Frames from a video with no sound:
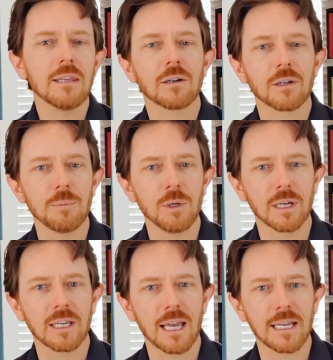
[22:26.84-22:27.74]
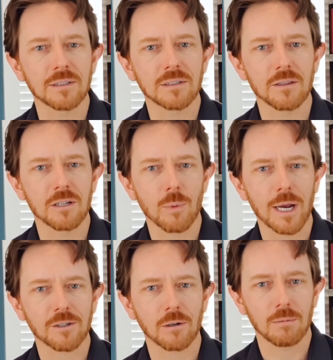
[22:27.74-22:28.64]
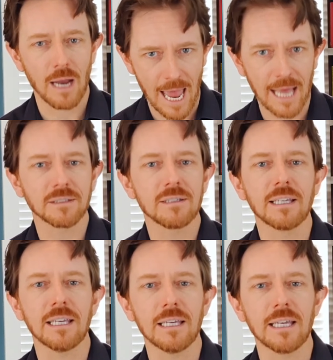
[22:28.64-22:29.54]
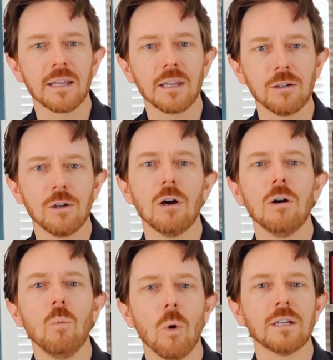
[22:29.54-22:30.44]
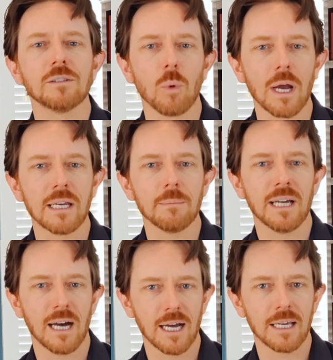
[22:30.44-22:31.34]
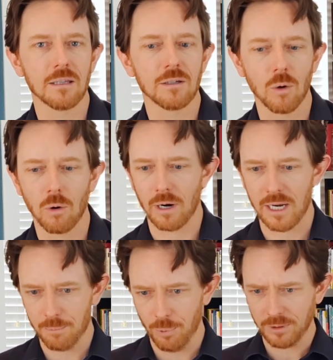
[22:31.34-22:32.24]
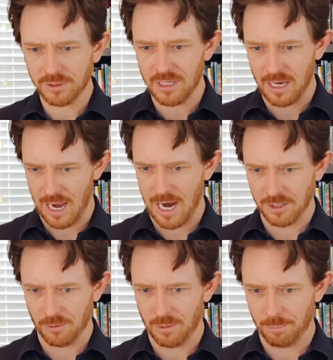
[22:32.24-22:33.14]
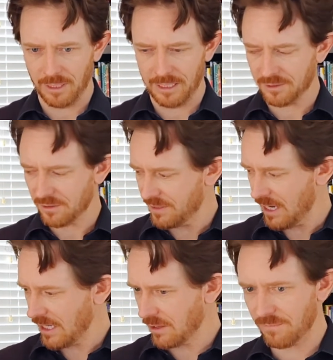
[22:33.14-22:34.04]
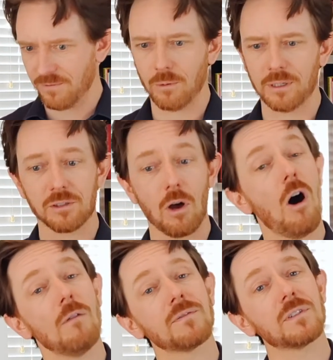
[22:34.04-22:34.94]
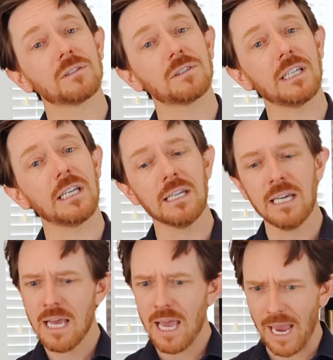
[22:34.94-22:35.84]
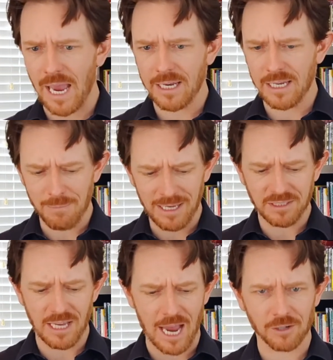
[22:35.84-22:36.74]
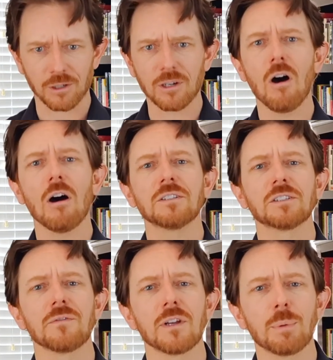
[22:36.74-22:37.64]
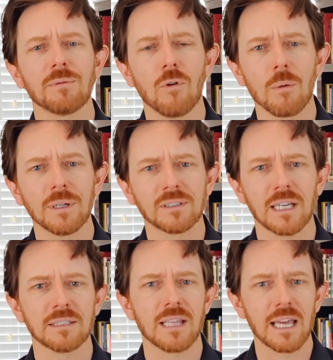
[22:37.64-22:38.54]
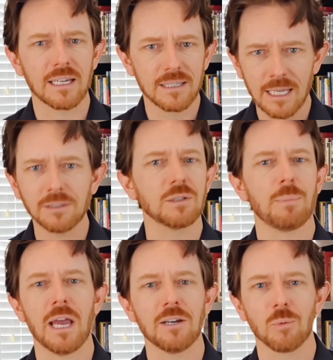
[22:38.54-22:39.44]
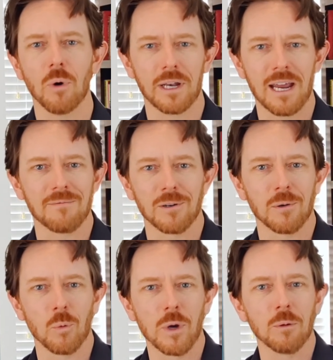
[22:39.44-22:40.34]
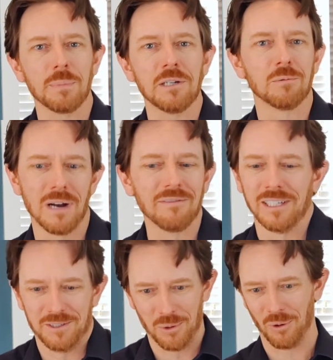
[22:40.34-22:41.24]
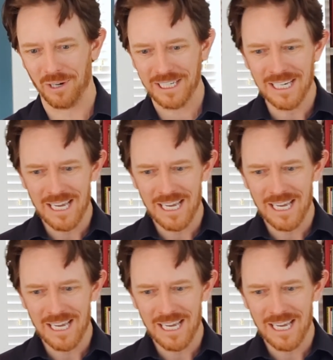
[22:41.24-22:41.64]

there communicates that the director has the key and they know what is waiting behind the door. And it puts the actor in a place of taking their focus off of the scene, and it makes the actor conscious of their performance as they anticipate whatever will be revelatory.